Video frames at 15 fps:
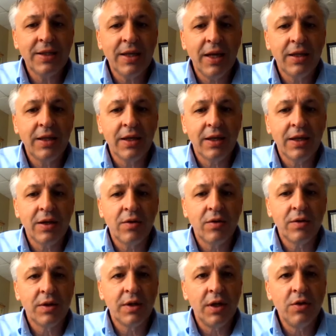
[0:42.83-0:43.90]
data
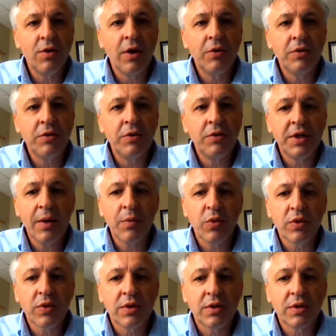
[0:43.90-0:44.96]
on the UIUC
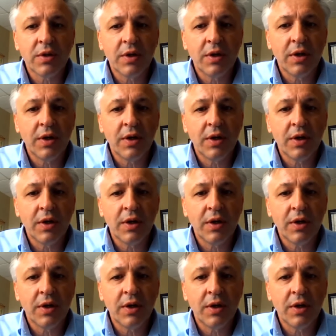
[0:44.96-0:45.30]
campus